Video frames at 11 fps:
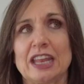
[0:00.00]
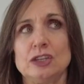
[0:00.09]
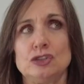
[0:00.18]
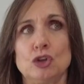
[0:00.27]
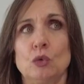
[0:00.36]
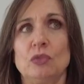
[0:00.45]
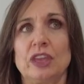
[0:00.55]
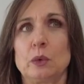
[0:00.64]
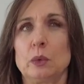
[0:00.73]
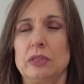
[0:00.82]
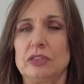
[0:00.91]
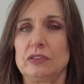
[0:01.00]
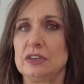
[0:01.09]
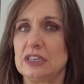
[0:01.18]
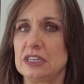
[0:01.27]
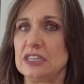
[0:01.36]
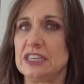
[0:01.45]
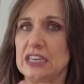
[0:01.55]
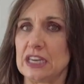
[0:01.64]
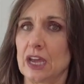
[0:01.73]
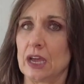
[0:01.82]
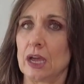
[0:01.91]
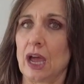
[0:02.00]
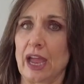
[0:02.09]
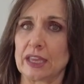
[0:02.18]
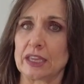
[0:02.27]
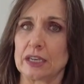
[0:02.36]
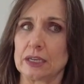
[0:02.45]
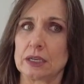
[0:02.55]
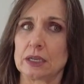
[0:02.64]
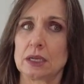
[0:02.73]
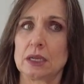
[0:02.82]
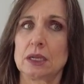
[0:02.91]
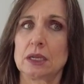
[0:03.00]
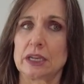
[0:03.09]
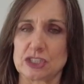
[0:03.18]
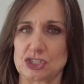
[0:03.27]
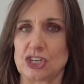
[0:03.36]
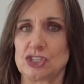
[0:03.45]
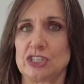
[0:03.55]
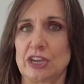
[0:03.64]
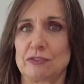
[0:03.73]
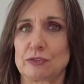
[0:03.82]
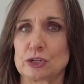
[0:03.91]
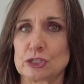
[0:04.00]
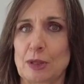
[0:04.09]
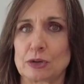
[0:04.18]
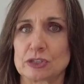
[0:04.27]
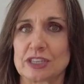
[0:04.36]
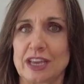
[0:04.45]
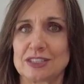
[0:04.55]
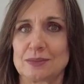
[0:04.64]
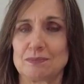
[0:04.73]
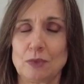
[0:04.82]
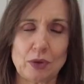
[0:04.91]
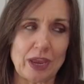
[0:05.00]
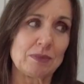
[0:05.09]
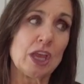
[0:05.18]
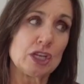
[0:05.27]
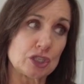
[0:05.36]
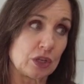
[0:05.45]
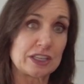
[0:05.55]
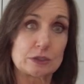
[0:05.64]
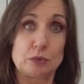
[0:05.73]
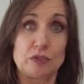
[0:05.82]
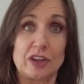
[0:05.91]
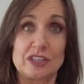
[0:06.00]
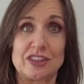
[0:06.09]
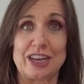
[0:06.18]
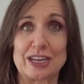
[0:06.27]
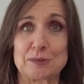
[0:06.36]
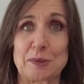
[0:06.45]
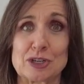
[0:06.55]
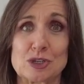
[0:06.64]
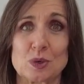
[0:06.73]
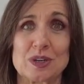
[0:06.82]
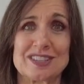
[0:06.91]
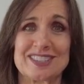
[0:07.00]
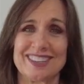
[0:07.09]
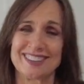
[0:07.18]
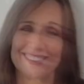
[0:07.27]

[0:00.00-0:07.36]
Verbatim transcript: i don't think with dia i can exchange it down for a smaller size okay so let's move on to the next pair of shorts